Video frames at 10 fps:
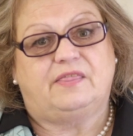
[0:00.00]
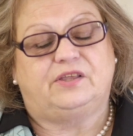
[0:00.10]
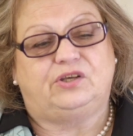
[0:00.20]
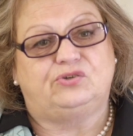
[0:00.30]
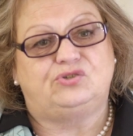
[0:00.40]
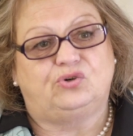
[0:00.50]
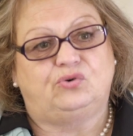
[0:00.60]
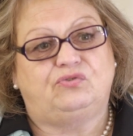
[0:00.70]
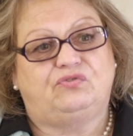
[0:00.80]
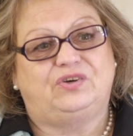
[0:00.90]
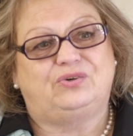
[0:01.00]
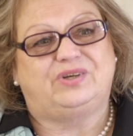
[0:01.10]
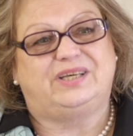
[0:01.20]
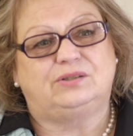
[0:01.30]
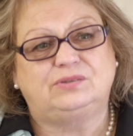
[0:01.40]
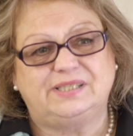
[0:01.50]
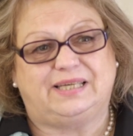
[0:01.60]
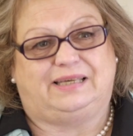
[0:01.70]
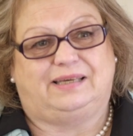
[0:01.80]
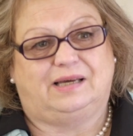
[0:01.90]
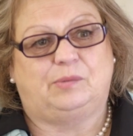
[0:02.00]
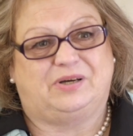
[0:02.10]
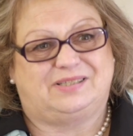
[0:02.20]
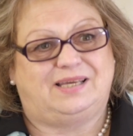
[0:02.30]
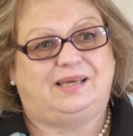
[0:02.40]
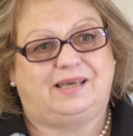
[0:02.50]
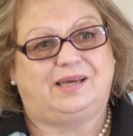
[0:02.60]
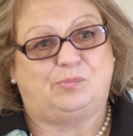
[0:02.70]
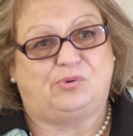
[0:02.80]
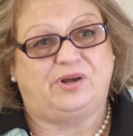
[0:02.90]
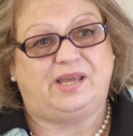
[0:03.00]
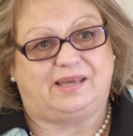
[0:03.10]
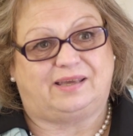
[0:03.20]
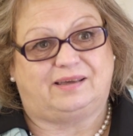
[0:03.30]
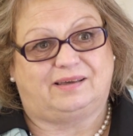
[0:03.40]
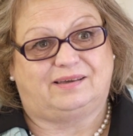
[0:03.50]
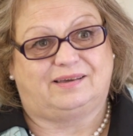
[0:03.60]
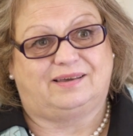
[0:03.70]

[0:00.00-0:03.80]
that you don't feel guilty about taking a break.